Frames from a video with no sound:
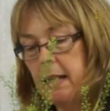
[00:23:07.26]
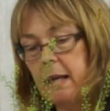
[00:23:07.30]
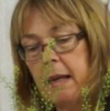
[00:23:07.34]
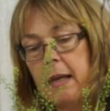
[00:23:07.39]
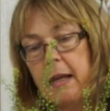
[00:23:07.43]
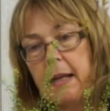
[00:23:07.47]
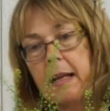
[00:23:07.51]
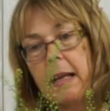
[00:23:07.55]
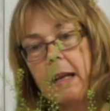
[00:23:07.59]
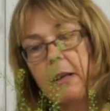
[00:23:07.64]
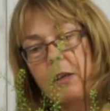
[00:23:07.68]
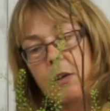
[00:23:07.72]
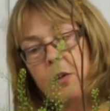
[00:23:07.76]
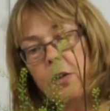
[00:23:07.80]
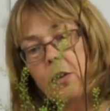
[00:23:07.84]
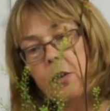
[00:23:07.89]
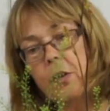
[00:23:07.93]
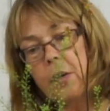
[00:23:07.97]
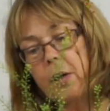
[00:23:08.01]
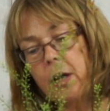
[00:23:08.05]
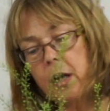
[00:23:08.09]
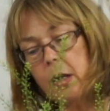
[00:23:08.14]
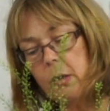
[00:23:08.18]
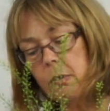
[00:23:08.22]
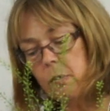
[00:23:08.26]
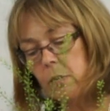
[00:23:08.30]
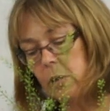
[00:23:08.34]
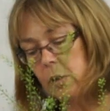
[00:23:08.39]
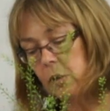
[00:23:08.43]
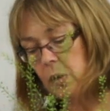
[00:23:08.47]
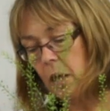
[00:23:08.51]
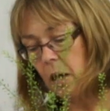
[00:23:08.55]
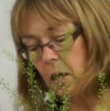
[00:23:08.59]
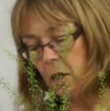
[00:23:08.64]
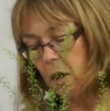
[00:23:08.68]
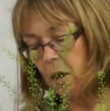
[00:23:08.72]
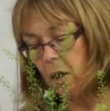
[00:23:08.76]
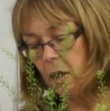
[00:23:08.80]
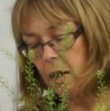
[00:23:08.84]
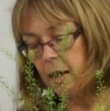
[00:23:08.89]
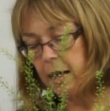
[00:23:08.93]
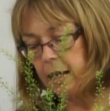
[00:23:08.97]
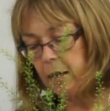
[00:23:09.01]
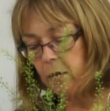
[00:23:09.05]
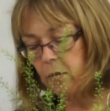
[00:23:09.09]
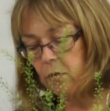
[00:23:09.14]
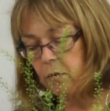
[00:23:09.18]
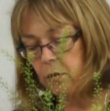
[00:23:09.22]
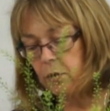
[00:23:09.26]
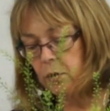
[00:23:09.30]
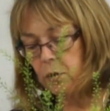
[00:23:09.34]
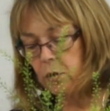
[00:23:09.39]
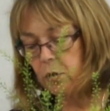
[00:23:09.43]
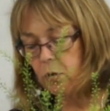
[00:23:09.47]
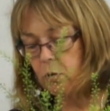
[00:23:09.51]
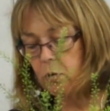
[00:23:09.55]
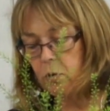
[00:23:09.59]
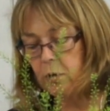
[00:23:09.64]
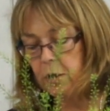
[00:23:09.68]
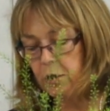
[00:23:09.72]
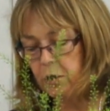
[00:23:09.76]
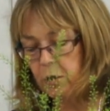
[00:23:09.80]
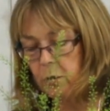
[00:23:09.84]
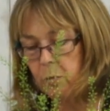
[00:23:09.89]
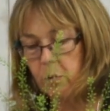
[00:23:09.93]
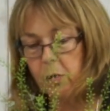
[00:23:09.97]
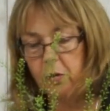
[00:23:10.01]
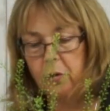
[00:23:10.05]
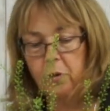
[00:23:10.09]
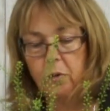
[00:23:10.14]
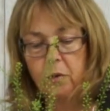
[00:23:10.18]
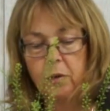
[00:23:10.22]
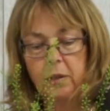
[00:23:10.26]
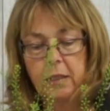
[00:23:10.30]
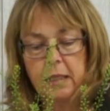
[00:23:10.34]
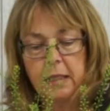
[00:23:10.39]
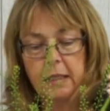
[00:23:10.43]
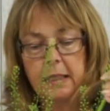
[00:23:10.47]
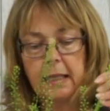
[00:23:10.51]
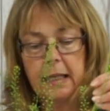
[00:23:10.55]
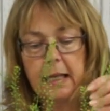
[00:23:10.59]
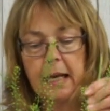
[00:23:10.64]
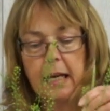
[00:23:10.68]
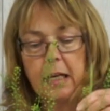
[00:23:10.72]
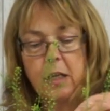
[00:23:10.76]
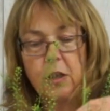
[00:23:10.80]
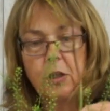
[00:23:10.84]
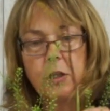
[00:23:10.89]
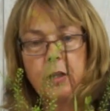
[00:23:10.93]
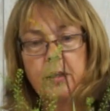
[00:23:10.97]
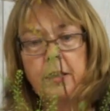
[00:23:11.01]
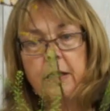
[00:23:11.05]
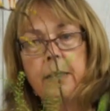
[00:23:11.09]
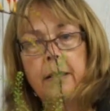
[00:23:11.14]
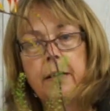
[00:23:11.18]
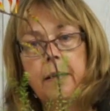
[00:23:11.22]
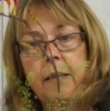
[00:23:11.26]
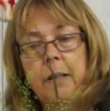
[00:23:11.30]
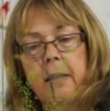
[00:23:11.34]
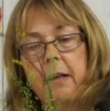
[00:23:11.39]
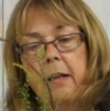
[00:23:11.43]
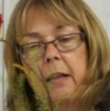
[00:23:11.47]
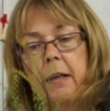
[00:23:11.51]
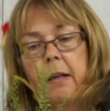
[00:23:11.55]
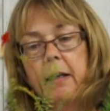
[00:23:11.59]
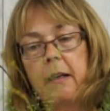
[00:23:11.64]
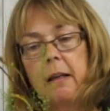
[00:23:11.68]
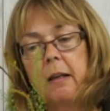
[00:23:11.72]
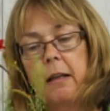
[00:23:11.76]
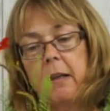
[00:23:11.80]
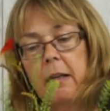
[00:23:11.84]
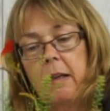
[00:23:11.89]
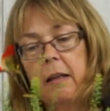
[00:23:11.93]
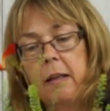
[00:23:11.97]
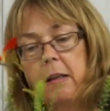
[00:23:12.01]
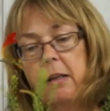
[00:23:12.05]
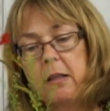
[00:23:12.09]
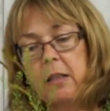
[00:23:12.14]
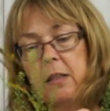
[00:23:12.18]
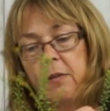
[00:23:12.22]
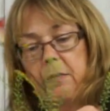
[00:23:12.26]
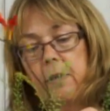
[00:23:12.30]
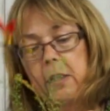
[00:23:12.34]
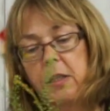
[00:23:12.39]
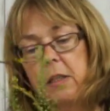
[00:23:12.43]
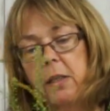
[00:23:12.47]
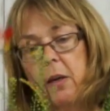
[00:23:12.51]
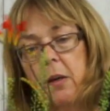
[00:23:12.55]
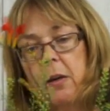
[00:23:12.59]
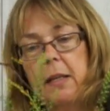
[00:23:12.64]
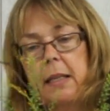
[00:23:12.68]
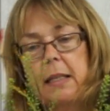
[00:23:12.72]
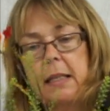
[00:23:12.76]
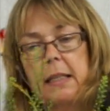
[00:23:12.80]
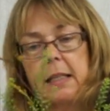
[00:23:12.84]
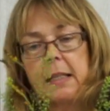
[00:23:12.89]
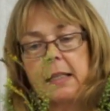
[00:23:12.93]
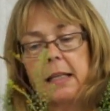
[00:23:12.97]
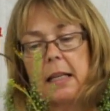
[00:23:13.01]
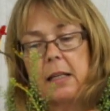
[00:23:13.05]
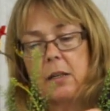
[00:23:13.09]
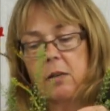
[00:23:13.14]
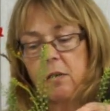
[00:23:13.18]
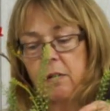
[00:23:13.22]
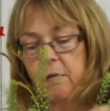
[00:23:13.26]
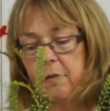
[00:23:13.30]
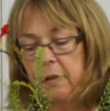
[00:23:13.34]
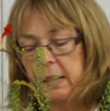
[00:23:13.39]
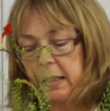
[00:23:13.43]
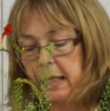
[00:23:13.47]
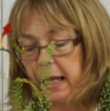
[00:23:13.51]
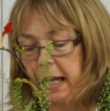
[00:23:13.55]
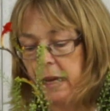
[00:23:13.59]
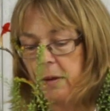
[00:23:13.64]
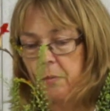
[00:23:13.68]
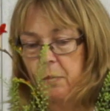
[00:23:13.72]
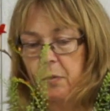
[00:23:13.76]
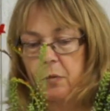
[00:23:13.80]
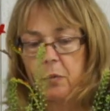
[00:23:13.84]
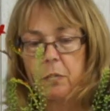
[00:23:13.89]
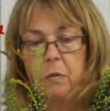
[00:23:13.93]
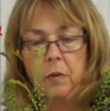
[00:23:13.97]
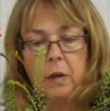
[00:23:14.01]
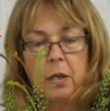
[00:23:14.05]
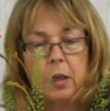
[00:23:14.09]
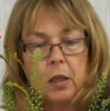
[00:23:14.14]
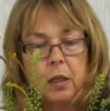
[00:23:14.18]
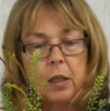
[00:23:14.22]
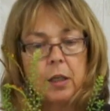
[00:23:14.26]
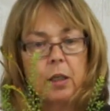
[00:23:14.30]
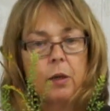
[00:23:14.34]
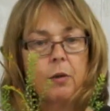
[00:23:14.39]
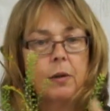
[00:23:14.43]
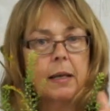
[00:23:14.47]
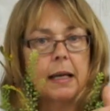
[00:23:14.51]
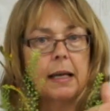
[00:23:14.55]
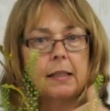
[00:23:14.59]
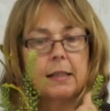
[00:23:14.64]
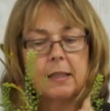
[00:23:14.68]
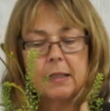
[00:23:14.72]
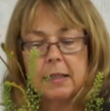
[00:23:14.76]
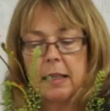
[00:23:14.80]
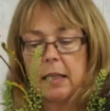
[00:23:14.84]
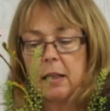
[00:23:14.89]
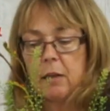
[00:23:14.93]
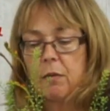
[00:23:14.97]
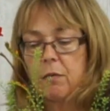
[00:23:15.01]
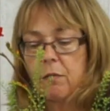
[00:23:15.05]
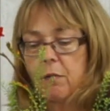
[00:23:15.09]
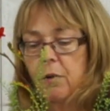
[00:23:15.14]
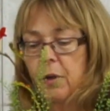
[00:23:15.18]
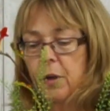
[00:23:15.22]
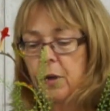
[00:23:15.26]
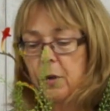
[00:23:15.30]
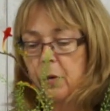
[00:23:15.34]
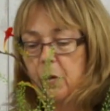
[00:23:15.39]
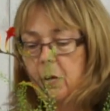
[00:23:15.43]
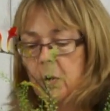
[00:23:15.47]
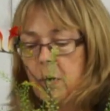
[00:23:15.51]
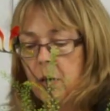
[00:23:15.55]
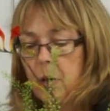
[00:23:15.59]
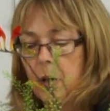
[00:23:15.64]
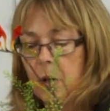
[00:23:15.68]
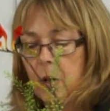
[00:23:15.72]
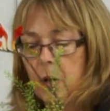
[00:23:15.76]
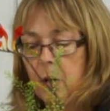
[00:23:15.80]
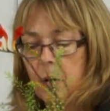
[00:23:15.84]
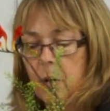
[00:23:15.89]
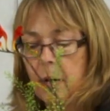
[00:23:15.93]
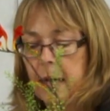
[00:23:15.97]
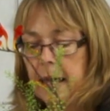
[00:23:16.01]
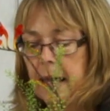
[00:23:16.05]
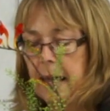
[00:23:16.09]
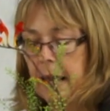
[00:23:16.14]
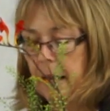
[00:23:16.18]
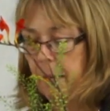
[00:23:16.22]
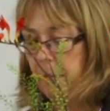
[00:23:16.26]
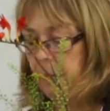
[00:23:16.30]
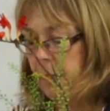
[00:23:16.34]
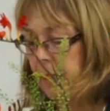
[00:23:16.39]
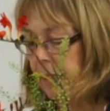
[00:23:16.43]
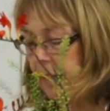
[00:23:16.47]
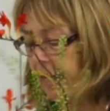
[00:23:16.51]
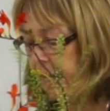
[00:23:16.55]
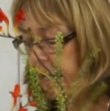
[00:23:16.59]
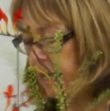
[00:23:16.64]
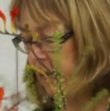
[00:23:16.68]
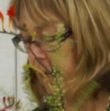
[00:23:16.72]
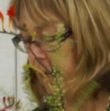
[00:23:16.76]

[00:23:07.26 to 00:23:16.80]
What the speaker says: Now you can go as high or as tall as you want on this occasion. So if it's going in the centre of a table, you can see through quite happily.